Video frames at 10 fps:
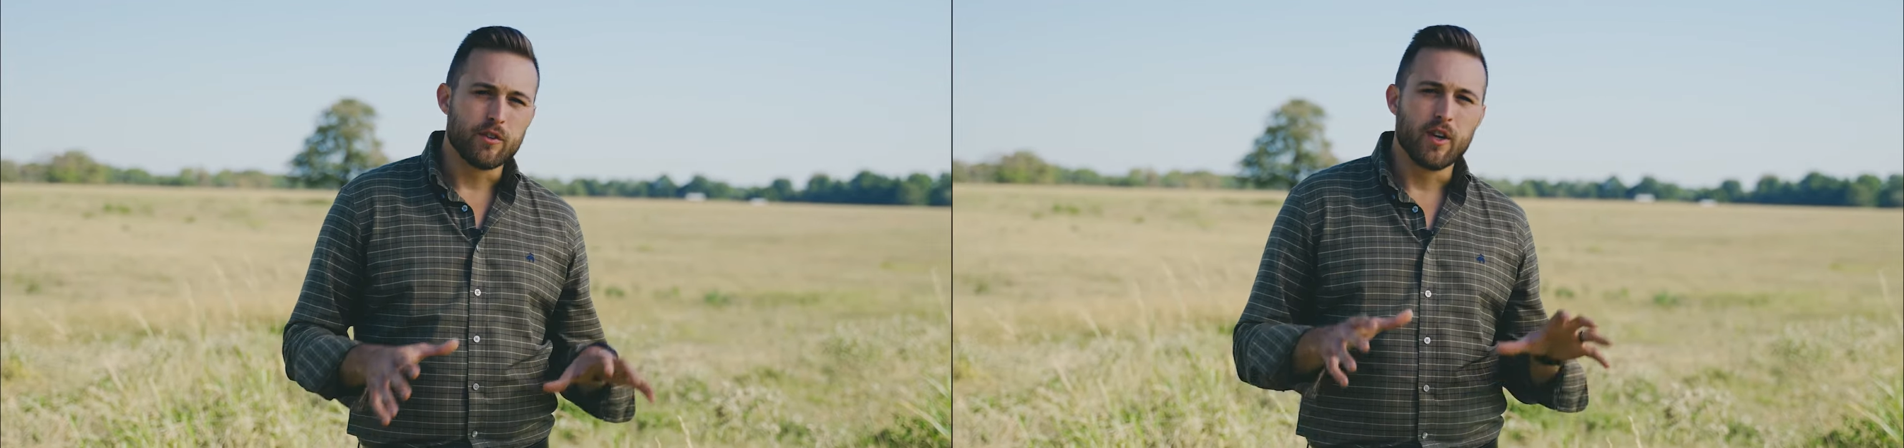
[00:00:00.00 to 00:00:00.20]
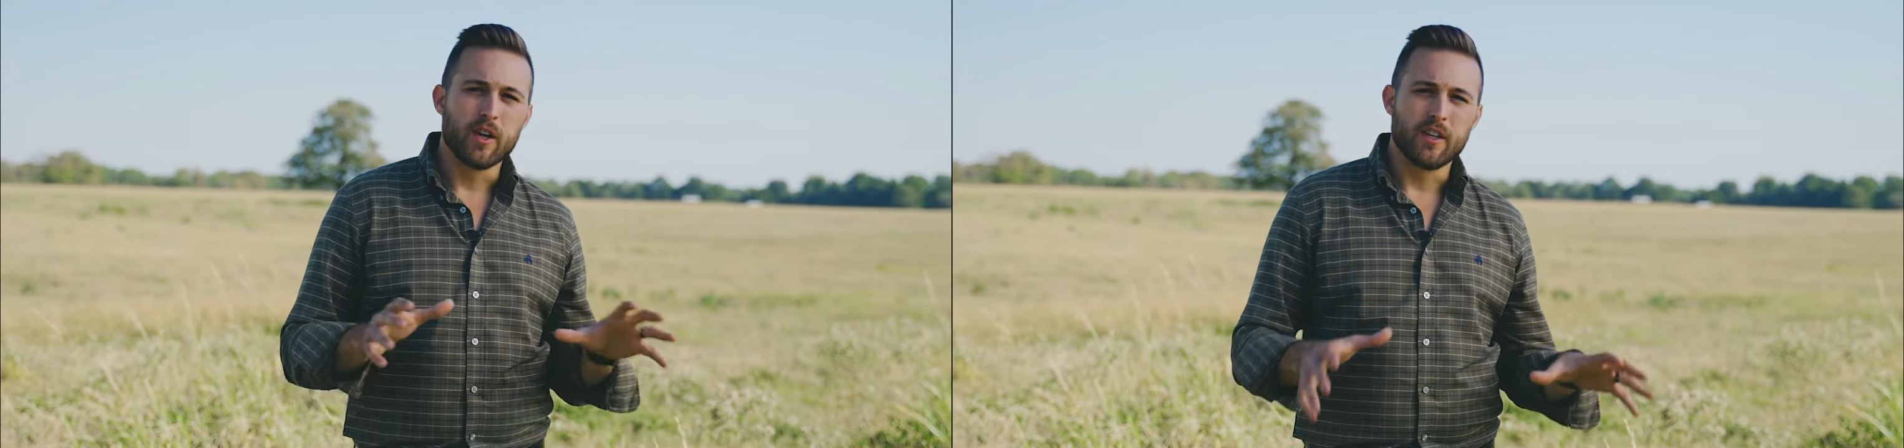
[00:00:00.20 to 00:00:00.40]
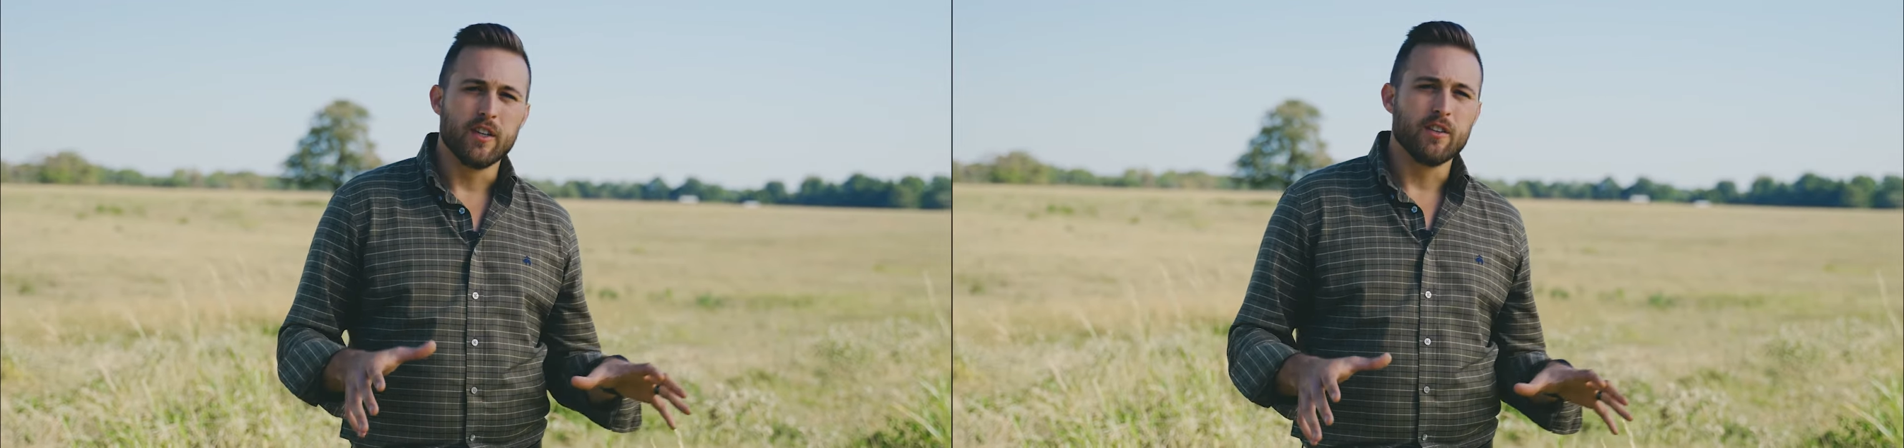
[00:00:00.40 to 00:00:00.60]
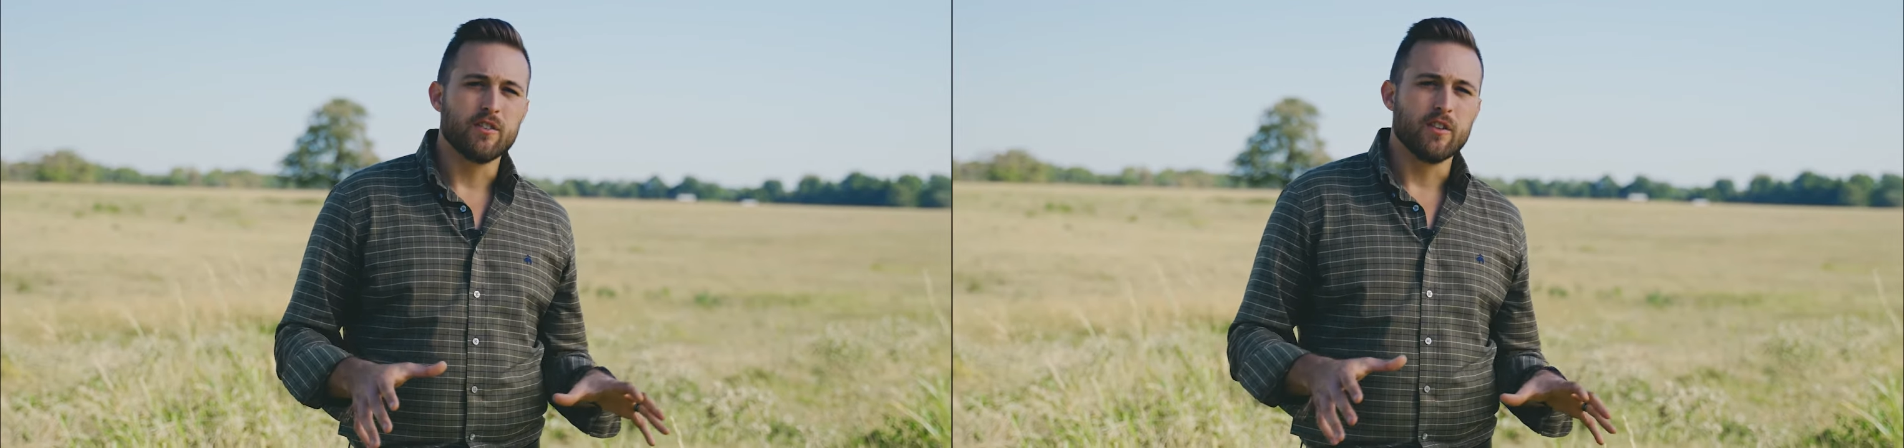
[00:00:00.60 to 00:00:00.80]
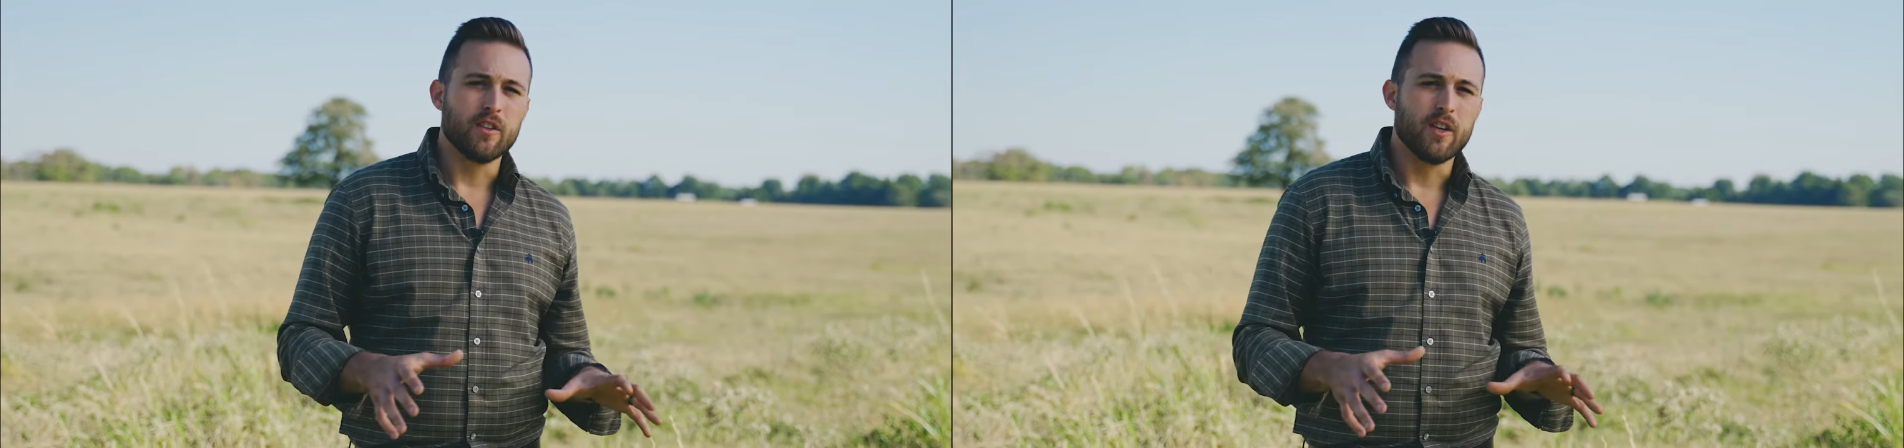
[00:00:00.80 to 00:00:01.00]
not
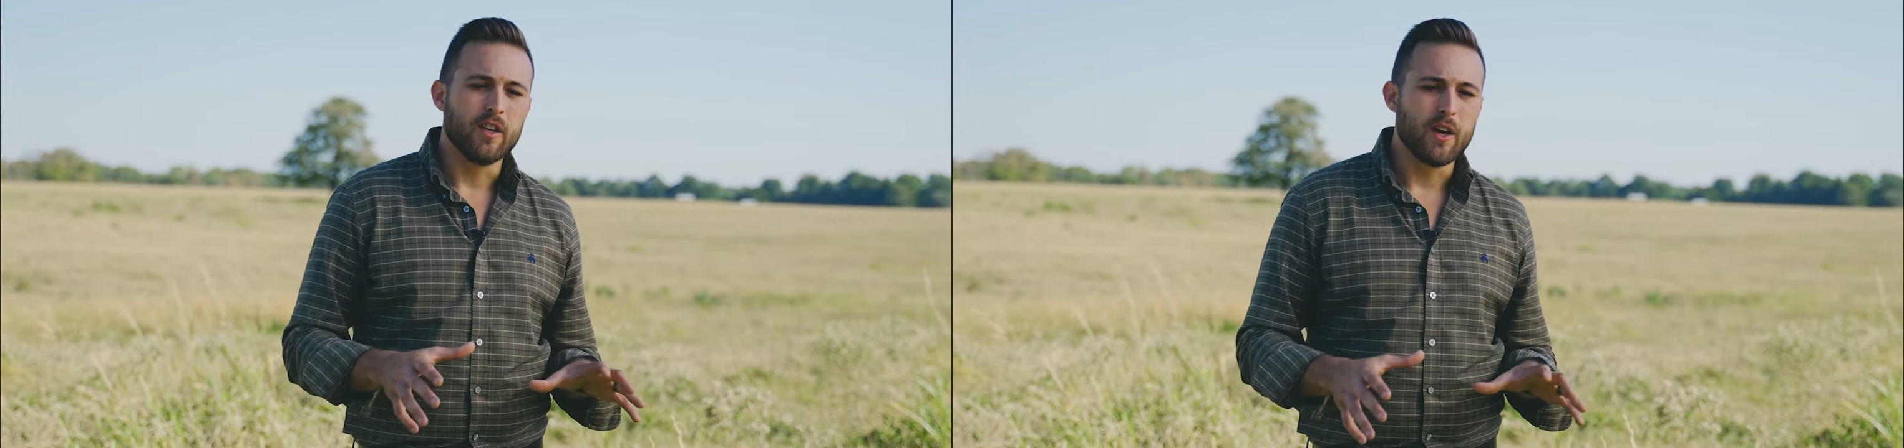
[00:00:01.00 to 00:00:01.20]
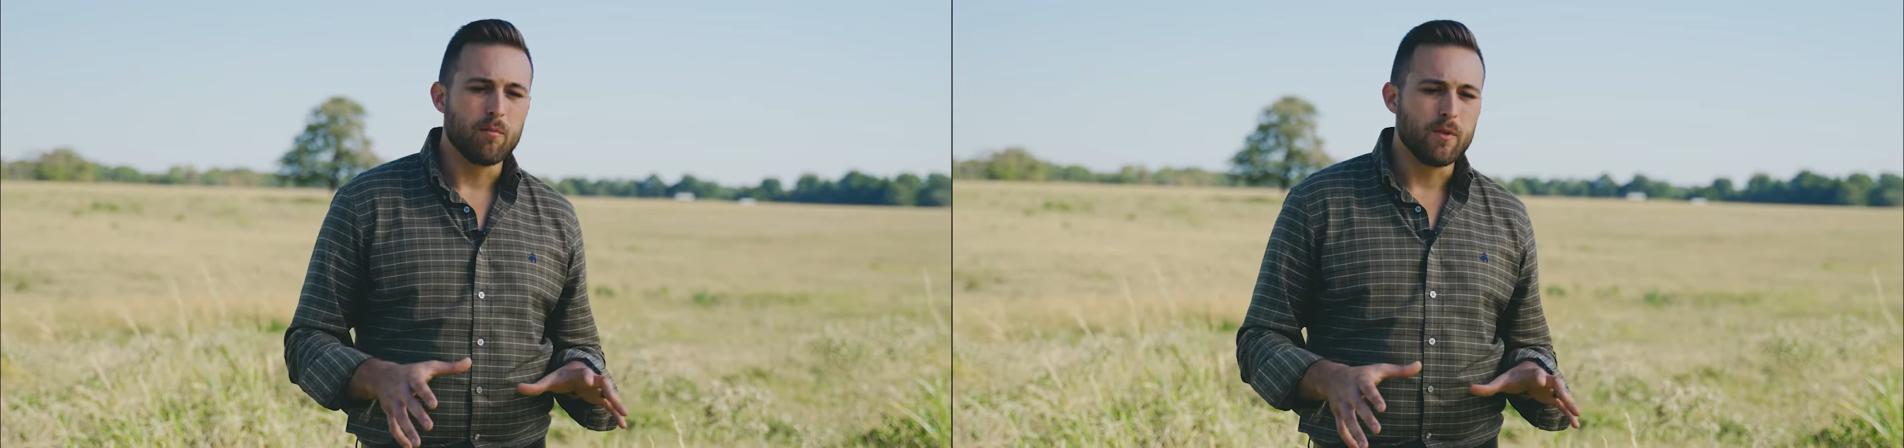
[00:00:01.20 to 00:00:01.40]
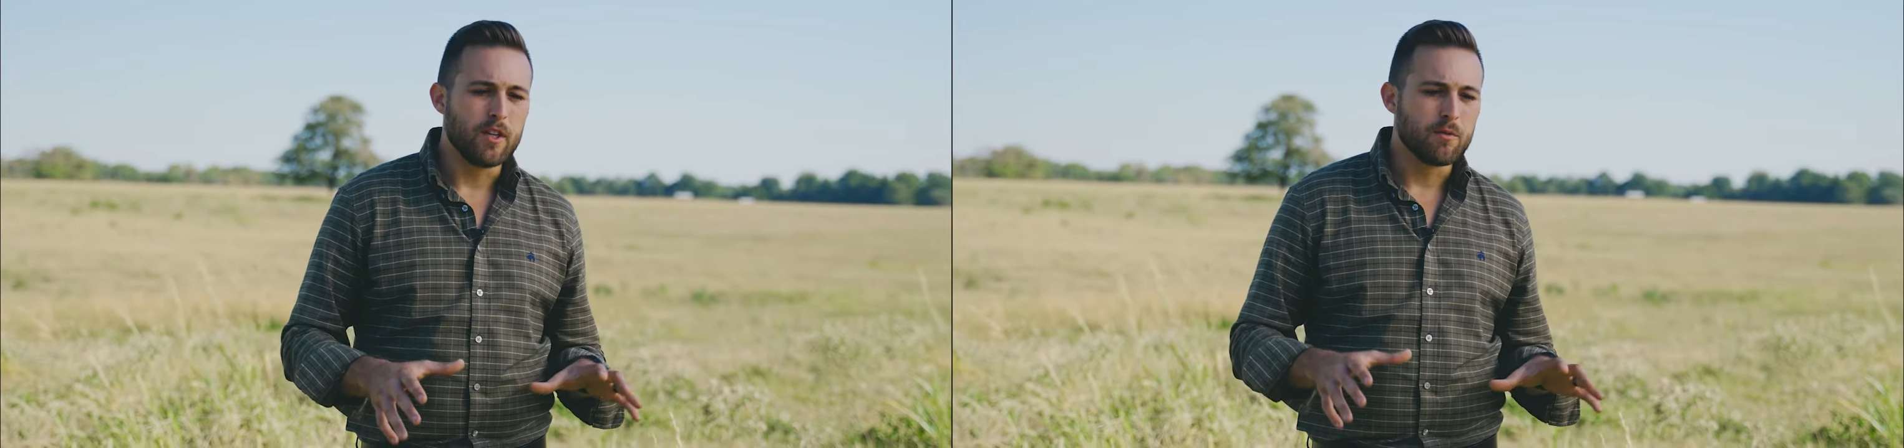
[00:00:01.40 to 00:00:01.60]
against it. And that means